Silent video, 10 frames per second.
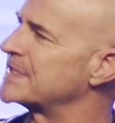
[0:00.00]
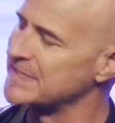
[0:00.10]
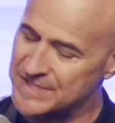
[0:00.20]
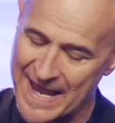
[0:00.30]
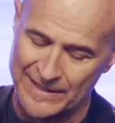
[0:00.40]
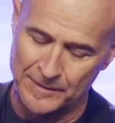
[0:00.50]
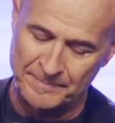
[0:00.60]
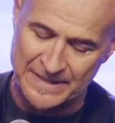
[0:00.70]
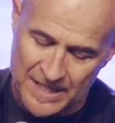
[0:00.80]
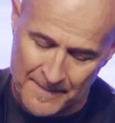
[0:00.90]
is
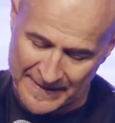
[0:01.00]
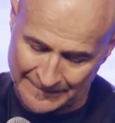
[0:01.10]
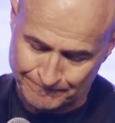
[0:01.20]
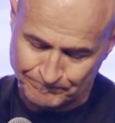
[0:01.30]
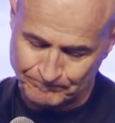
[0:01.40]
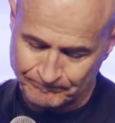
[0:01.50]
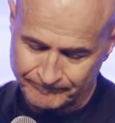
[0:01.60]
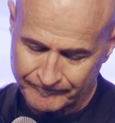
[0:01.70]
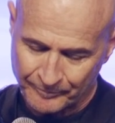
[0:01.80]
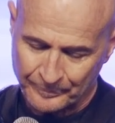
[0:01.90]
entitled Becoming.
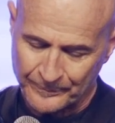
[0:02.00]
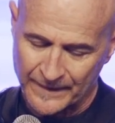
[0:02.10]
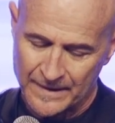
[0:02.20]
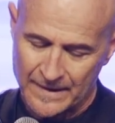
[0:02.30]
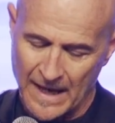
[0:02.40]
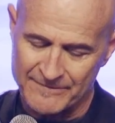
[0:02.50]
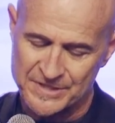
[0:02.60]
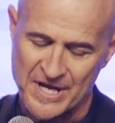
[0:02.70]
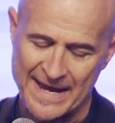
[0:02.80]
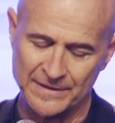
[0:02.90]
I've
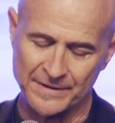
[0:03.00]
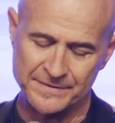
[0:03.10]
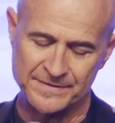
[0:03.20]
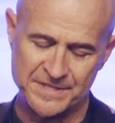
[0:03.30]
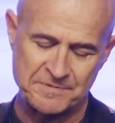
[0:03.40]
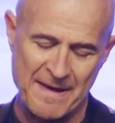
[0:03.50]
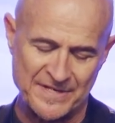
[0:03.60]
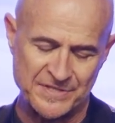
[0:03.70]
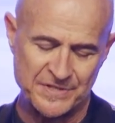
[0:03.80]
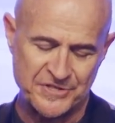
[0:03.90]
entitled this
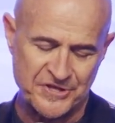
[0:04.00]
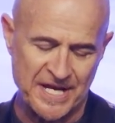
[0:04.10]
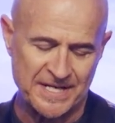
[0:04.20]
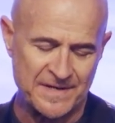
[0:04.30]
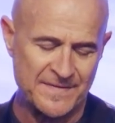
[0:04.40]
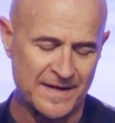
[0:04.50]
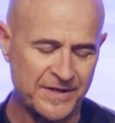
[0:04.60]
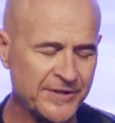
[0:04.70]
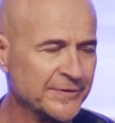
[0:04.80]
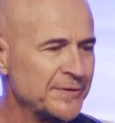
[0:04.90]
message, Thinking That
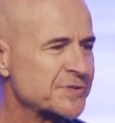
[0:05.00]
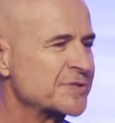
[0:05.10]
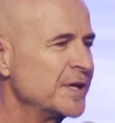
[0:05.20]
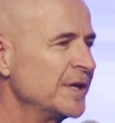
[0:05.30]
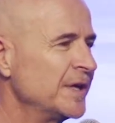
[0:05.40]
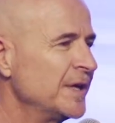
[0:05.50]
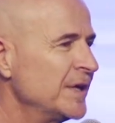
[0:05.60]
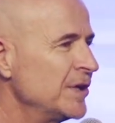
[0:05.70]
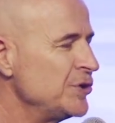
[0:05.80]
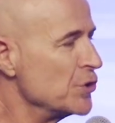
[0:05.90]
Kills
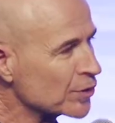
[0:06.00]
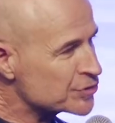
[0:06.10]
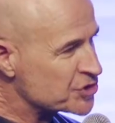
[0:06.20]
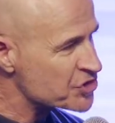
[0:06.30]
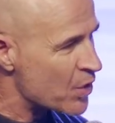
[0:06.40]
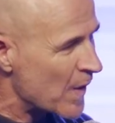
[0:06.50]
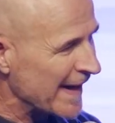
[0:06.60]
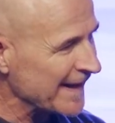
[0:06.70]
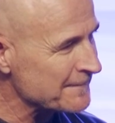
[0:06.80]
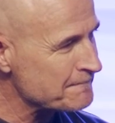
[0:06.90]
Your
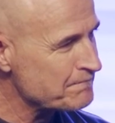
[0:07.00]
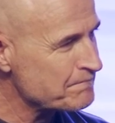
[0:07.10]
Joy.